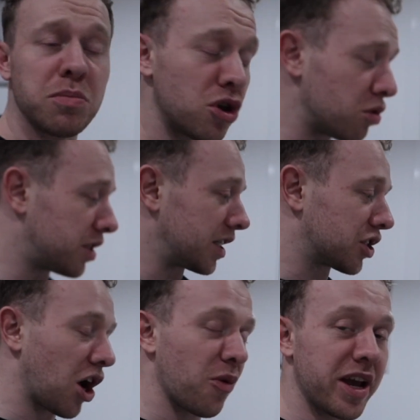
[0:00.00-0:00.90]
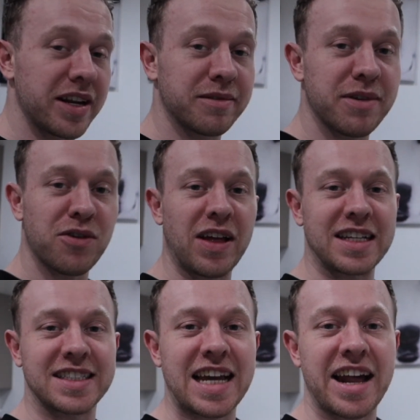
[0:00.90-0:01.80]
music's going, we've got that
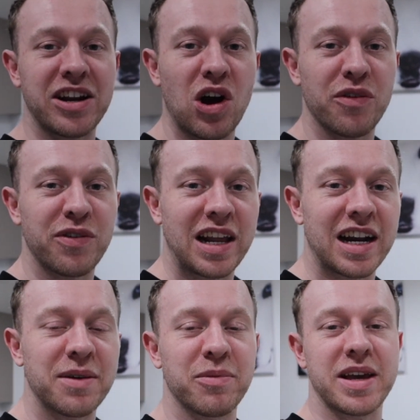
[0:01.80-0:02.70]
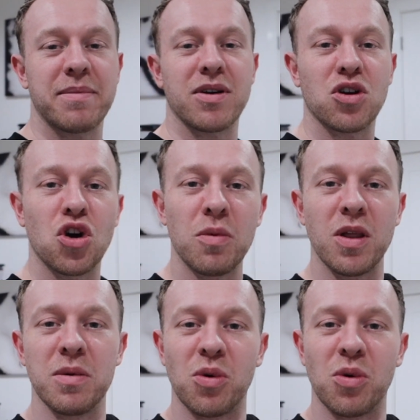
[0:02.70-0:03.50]
Saturday night feeling, haven't we, Em? Come on, the